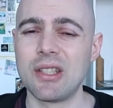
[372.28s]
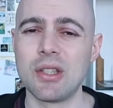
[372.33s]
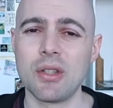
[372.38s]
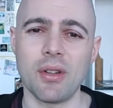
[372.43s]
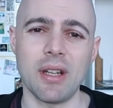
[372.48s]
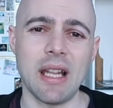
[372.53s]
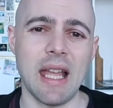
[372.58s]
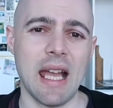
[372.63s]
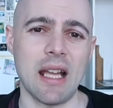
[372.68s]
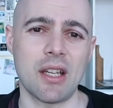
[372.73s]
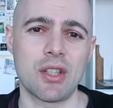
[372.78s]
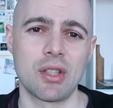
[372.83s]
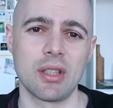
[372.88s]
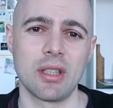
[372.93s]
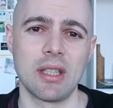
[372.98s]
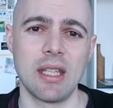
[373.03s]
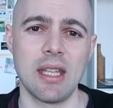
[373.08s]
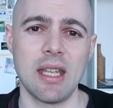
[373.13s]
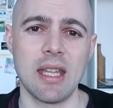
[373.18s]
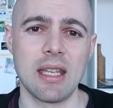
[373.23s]
not
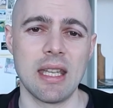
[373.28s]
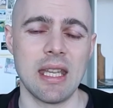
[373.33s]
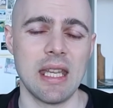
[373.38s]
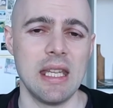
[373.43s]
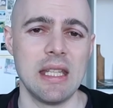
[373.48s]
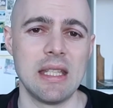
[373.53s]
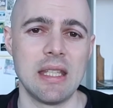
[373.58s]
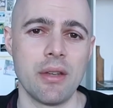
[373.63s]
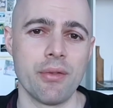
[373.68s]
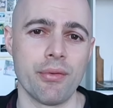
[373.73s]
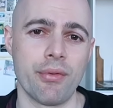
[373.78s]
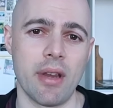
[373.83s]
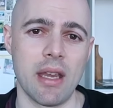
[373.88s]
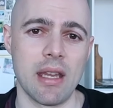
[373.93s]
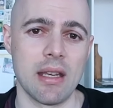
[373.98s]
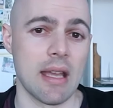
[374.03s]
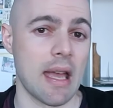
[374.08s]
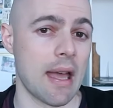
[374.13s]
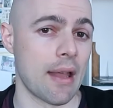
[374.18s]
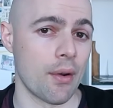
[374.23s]
actually an easy
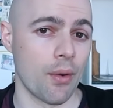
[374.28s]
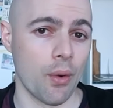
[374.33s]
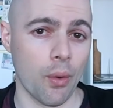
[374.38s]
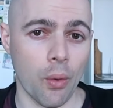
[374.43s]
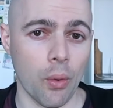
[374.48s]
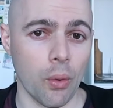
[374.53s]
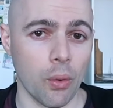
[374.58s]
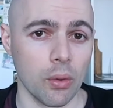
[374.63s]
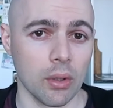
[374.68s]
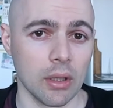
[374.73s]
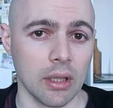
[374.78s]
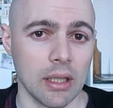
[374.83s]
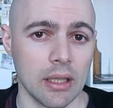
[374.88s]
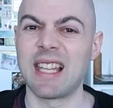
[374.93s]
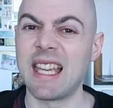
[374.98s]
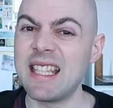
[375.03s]
read at all.